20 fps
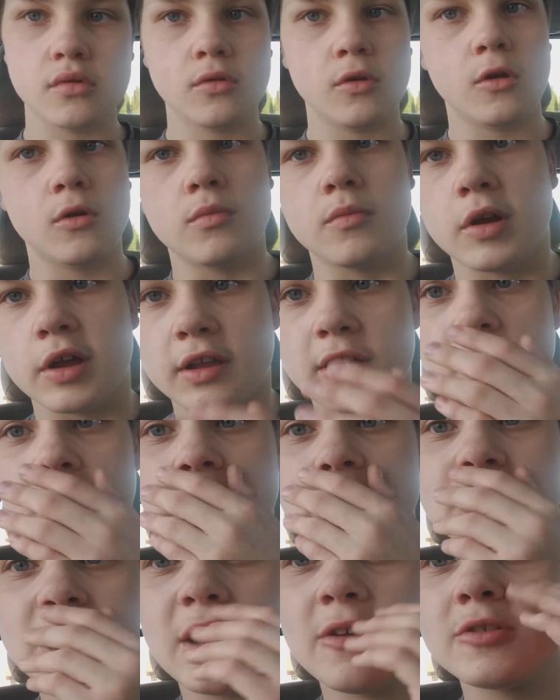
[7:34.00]
Oh my
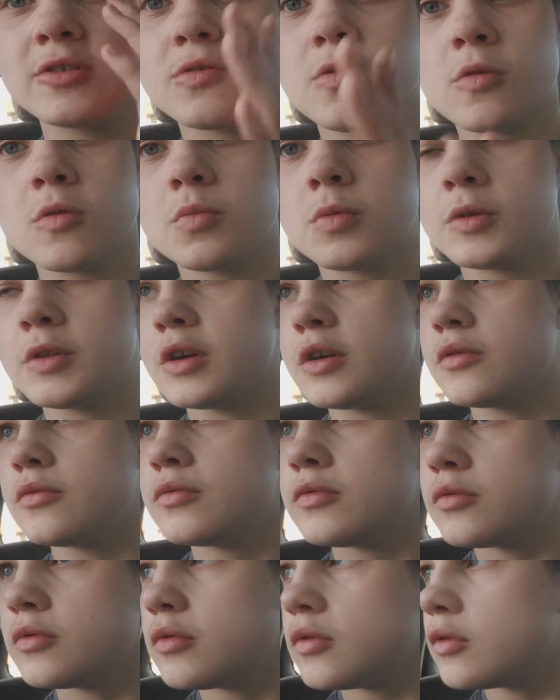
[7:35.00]
gosh, that was horrible though.
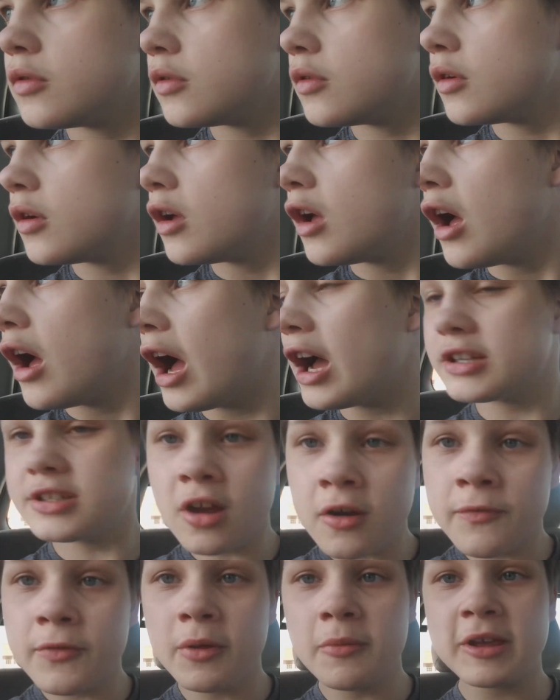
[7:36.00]
I
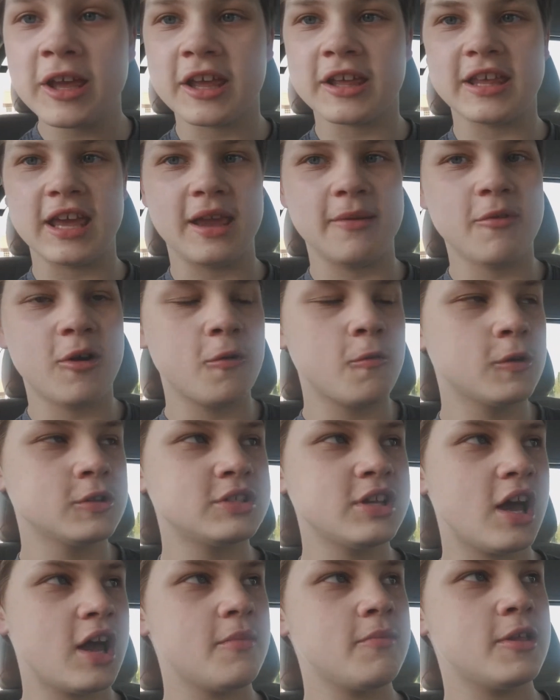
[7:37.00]
started filming at Kmart one
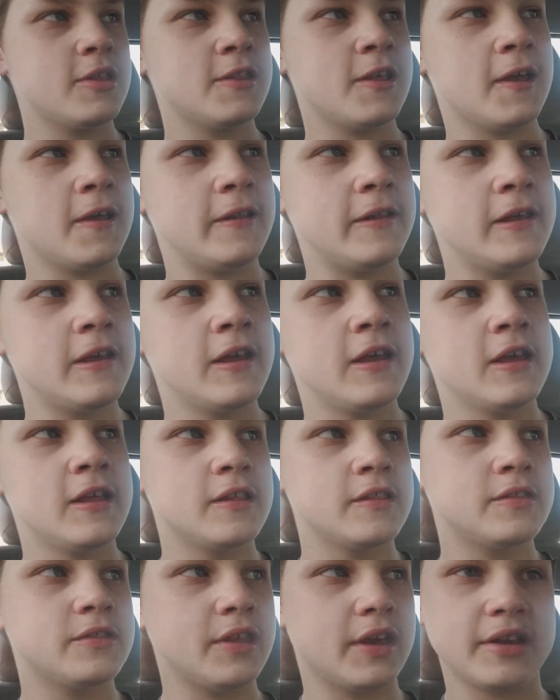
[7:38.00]
time, and then
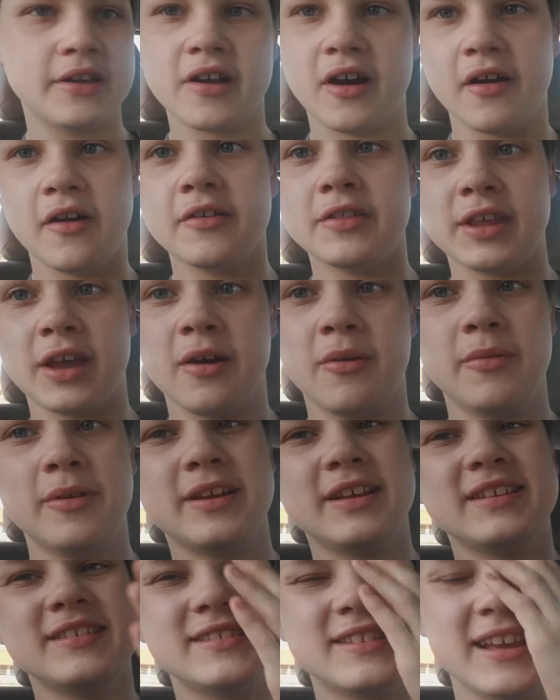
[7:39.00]
they, caught they,
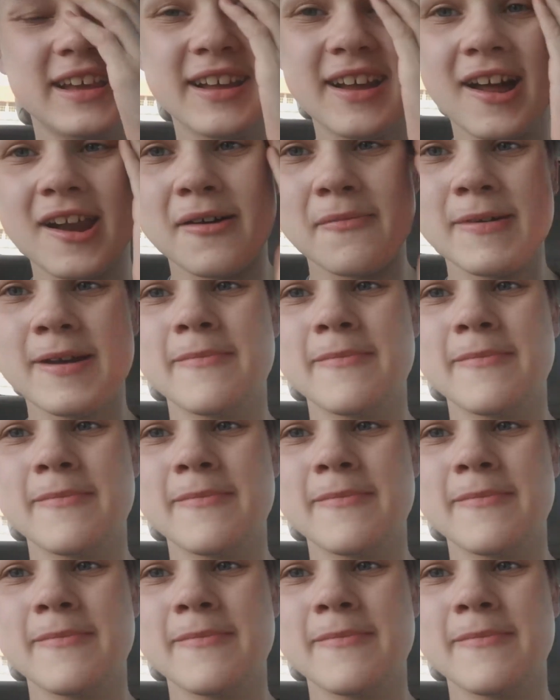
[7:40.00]
they got on me